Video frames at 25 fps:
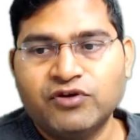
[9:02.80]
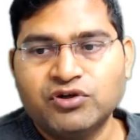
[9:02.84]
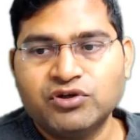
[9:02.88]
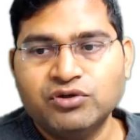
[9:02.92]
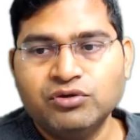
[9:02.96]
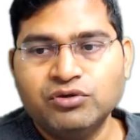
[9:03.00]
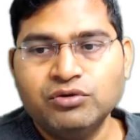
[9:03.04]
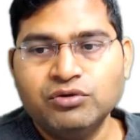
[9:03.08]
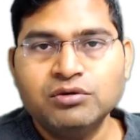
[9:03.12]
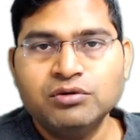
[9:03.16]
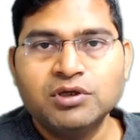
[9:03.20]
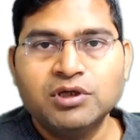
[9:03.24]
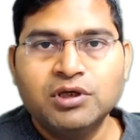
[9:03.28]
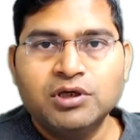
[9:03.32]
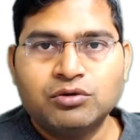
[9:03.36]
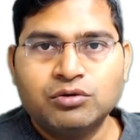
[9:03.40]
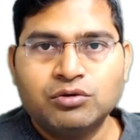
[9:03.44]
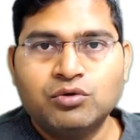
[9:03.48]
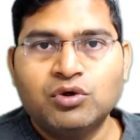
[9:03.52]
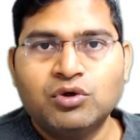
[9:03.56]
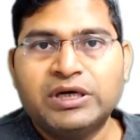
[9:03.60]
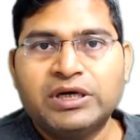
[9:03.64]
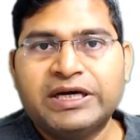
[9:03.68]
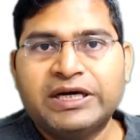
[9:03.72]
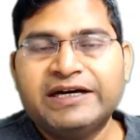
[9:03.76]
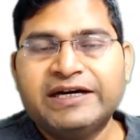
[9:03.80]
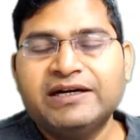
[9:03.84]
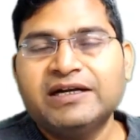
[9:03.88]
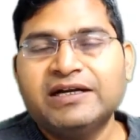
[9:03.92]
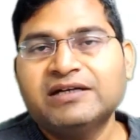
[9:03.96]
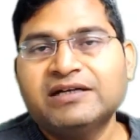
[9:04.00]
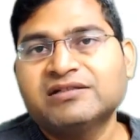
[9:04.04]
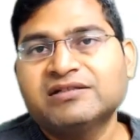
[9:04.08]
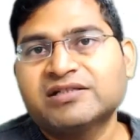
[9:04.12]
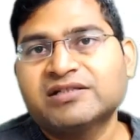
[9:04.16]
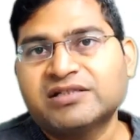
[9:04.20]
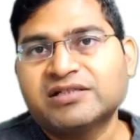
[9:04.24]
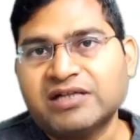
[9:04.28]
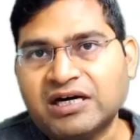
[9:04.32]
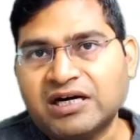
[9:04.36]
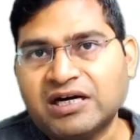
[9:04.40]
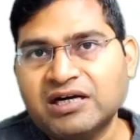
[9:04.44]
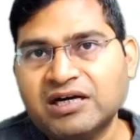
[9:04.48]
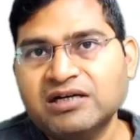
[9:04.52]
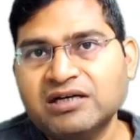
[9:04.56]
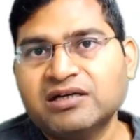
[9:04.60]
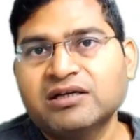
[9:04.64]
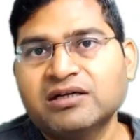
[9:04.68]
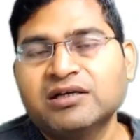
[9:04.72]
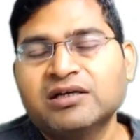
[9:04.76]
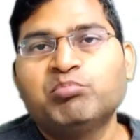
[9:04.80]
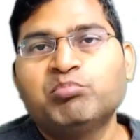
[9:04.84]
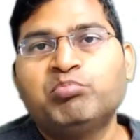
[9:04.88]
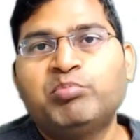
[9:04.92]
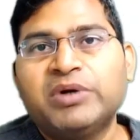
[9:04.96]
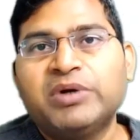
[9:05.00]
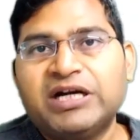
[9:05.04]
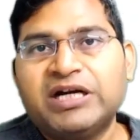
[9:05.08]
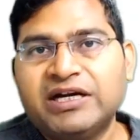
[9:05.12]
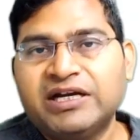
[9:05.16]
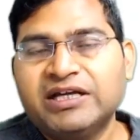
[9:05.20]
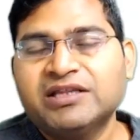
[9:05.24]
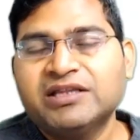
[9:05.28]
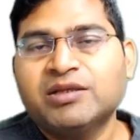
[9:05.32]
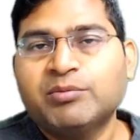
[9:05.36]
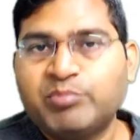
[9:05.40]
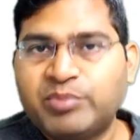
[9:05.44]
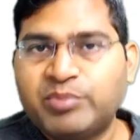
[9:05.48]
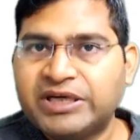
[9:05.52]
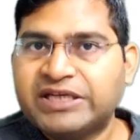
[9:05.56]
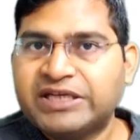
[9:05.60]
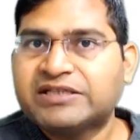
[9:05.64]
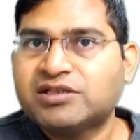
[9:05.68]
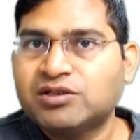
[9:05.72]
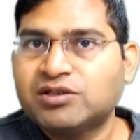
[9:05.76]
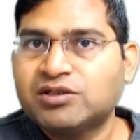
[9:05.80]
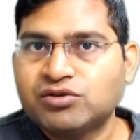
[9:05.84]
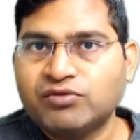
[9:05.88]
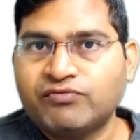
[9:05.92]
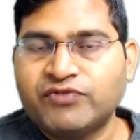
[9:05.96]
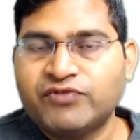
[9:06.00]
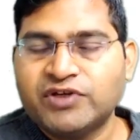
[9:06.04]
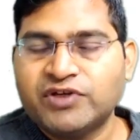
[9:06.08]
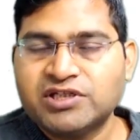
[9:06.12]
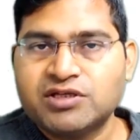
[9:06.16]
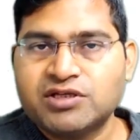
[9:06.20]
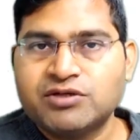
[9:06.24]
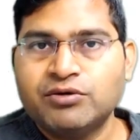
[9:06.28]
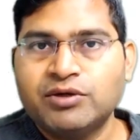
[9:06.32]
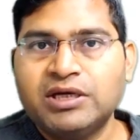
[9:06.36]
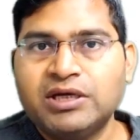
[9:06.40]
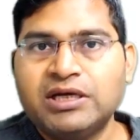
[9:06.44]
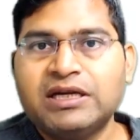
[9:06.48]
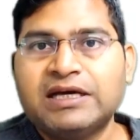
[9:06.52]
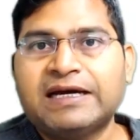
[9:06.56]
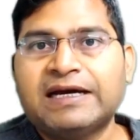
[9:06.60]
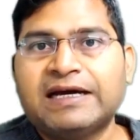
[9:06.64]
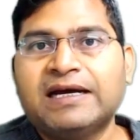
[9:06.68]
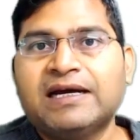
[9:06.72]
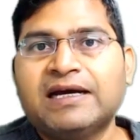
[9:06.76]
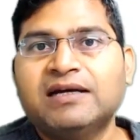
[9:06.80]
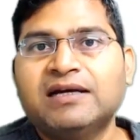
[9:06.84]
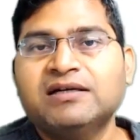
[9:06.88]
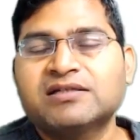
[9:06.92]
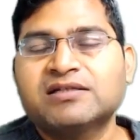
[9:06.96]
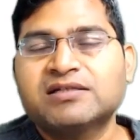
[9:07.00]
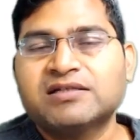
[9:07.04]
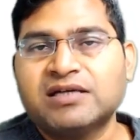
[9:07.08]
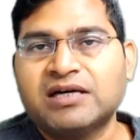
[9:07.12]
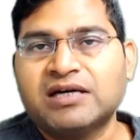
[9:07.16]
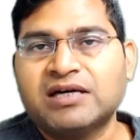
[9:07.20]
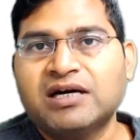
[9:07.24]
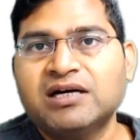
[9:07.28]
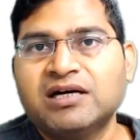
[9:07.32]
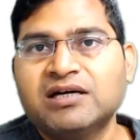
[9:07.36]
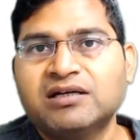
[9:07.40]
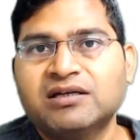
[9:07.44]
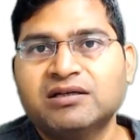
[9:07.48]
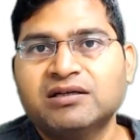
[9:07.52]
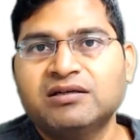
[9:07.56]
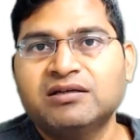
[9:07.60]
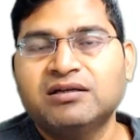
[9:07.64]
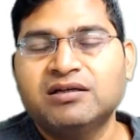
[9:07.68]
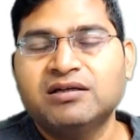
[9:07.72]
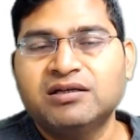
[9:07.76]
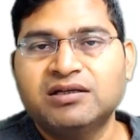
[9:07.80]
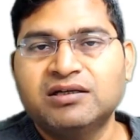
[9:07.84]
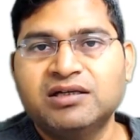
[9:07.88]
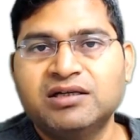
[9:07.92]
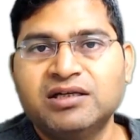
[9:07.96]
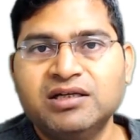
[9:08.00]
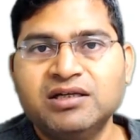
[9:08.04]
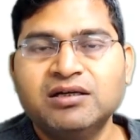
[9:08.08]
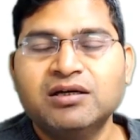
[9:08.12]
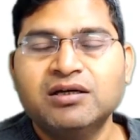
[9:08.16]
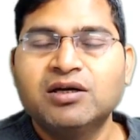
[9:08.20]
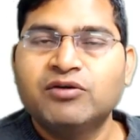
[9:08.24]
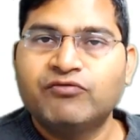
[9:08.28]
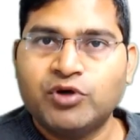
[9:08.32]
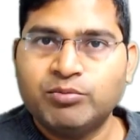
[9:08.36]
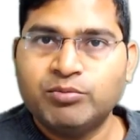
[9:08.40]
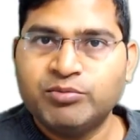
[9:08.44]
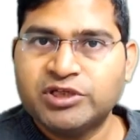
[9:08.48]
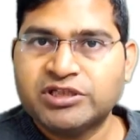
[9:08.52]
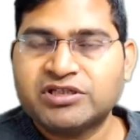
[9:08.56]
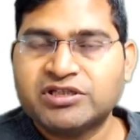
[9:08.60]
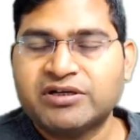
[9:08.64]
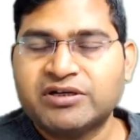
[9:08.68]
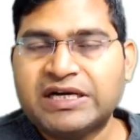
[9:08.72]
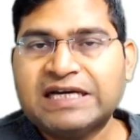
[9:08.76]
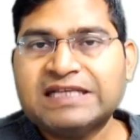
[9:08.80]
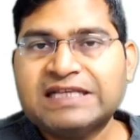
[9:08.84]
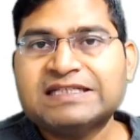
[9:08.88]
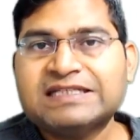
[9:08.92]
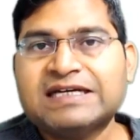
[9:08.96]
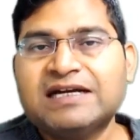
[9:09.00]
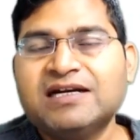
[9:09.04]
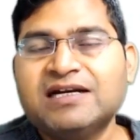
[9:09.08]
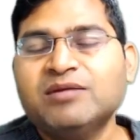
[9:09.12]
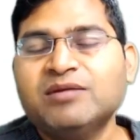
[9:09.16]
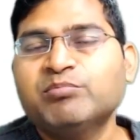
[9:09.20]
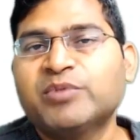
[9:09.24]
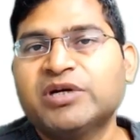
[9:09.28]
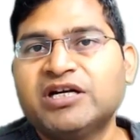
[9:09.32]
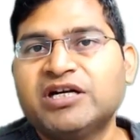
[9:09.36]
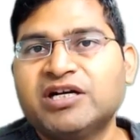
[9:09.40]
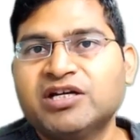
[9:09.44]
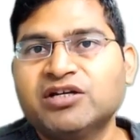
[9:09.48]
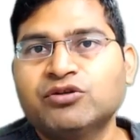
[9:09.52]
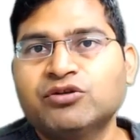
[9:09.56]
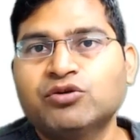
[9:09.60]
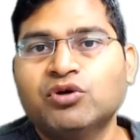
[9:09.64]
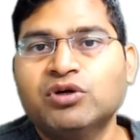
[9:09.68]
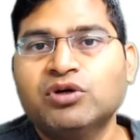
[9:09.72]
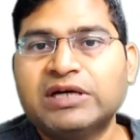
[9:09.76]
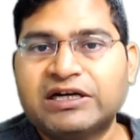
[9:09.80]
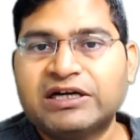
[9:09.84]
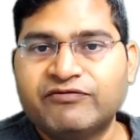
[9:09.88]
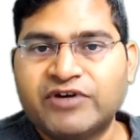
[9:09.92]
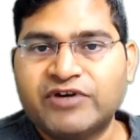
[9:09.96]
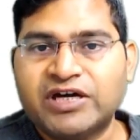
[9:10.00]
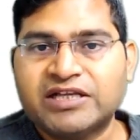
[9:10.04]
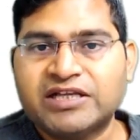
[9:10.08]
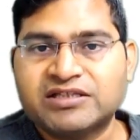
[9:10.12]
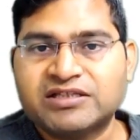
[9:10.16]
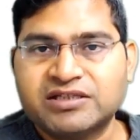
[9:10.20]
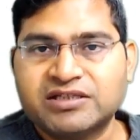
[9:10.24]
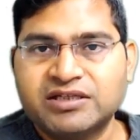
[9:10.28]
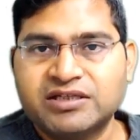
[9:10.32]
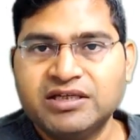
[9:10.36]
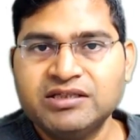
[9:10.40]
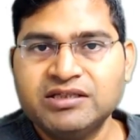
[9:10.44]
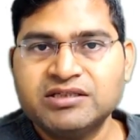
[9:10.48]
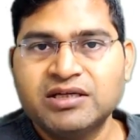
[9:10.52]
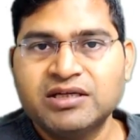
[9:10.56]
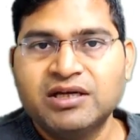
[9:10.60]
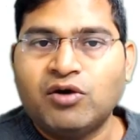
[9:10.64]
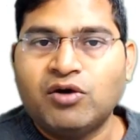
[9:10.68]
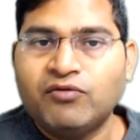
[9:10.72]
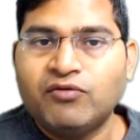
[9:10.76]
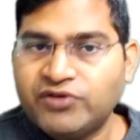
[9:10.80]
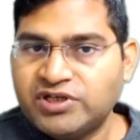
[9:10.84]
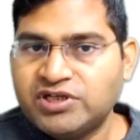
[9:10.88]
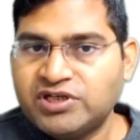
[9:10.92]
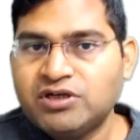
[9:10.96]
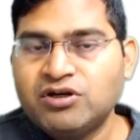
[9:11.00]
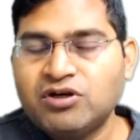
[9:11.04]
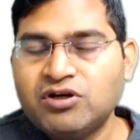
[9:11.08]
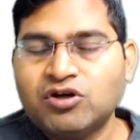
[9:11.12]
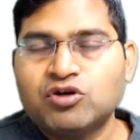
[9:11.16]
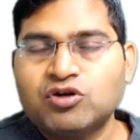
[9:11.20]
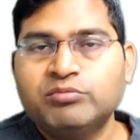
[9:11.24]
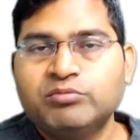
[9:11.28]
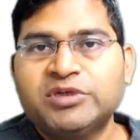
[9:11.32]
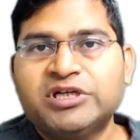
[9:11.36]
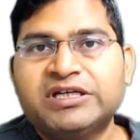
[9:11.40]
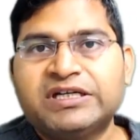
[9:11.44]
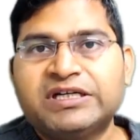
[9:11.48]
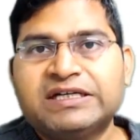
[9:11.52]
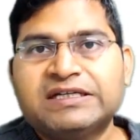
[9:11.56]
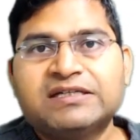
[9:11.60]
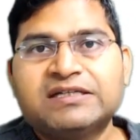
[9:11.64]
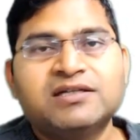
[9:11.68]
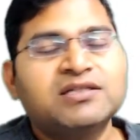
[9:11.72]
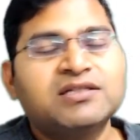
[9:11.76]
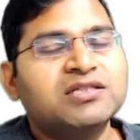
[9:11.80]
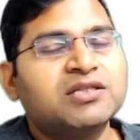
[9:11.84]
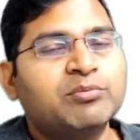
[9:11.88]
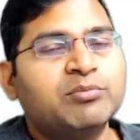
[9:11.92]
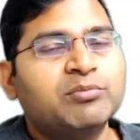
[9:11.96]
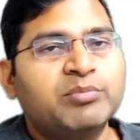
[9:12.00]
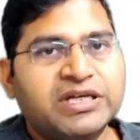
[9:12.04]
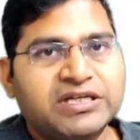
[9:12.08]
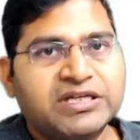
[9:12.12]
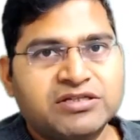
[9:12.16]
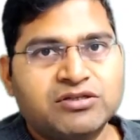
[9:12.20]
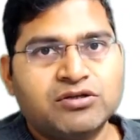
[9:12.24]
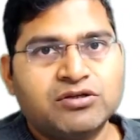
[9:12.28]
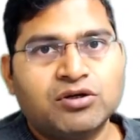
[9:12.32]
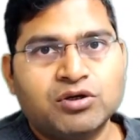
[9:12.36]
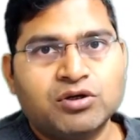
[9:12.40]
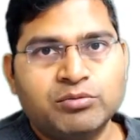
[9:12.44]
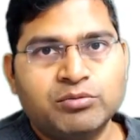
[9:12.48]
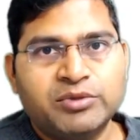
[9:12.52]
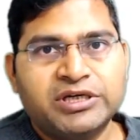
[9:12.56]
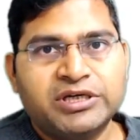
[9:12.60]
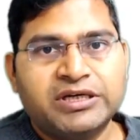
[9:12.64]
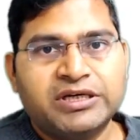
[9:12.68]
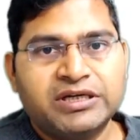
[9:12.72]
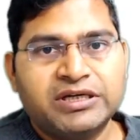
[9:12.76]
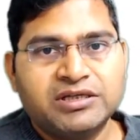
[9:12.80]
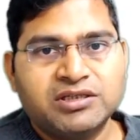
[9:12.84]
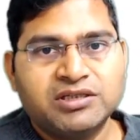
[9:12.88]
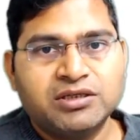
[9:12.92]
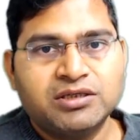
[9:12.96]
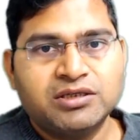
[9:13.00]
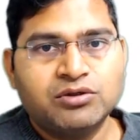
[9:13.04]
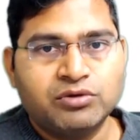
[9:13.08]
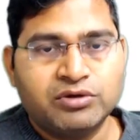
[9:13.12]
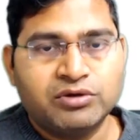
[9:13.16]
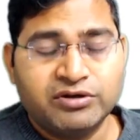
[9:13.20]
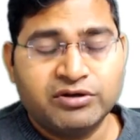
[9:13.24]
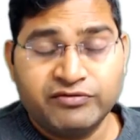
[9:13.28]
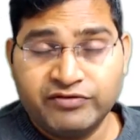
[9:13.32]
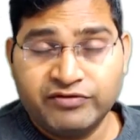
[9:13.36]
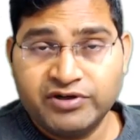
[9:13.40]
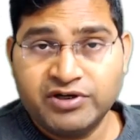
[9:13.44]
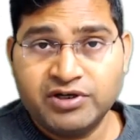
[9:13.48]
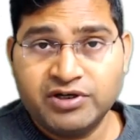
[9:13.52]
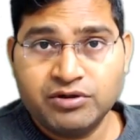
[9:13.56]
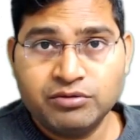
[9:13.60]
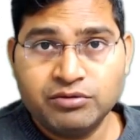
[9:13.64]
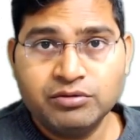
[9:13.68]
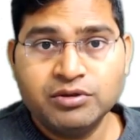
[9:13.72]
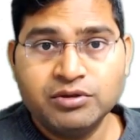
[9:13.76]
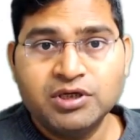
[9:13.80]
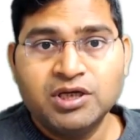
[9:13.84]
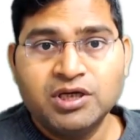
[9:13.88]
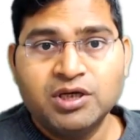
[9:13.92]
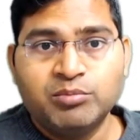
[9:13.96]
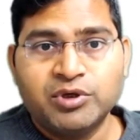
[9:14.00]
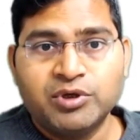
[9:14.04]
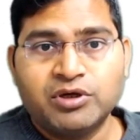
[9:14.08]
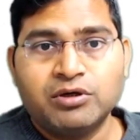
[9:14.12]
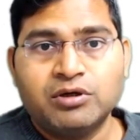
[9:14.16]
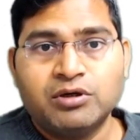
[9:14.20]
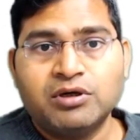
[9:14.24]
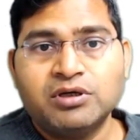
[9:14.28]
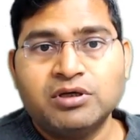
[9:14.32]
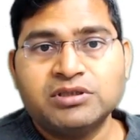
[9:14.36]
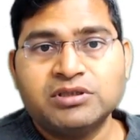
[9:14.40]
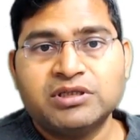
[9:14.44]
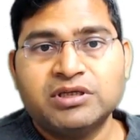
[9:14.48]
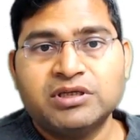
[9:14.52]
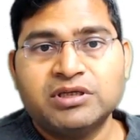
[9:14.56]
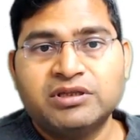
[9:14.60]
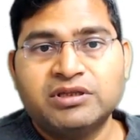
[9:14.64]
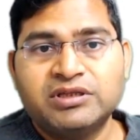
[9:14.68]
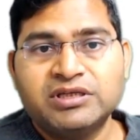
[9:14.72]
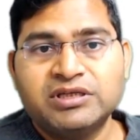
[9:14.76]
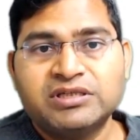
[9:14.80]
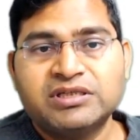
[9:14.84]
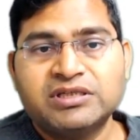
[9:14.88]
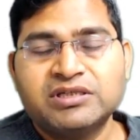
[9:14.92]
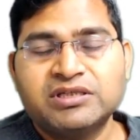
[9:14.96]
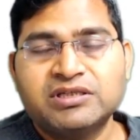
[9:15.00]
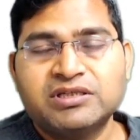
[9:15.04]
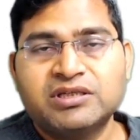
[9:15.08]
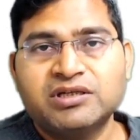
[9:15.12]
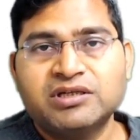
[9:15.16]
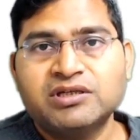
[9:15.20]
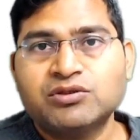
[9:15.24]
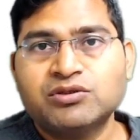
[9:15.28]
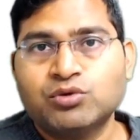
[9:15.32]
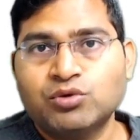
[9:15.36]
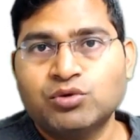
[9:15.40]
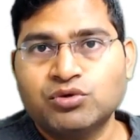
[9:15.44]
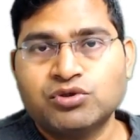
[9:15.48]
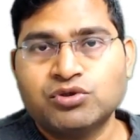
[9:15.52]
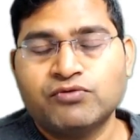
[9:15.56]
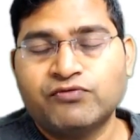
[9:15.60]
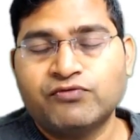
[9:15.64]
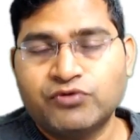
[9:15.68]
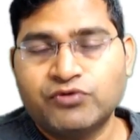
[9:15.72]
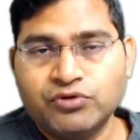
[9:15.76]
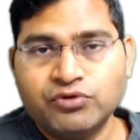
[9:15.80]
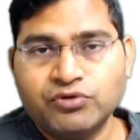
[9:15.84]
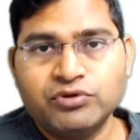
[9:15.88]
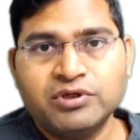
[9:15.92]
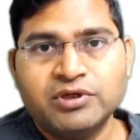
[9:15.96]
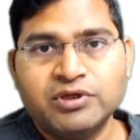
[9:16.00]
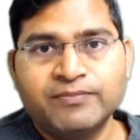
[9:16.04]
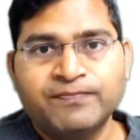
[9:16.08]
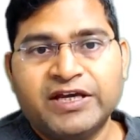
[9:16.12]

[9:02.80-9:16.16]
for you to go ahead and start building the basics of SQL and start learning from the scratch and building your advanced skills. Official documentation is the best documentation to refer to because this is the source of truth.